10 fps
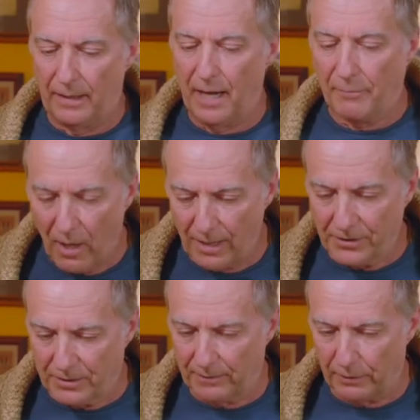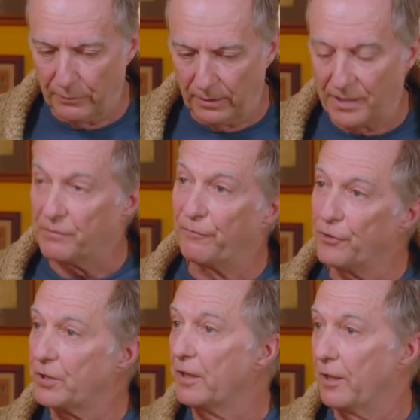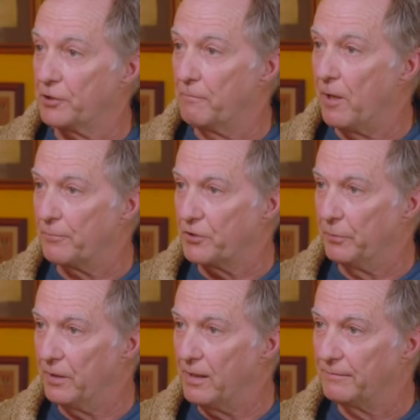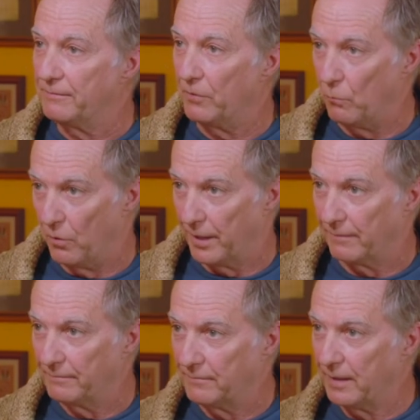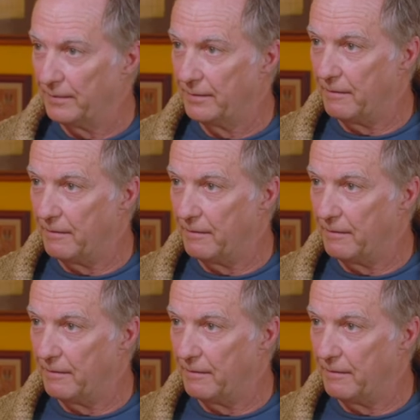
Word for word: I'm cognizant of, I realize the first concussion bomb just went off, the warning, right?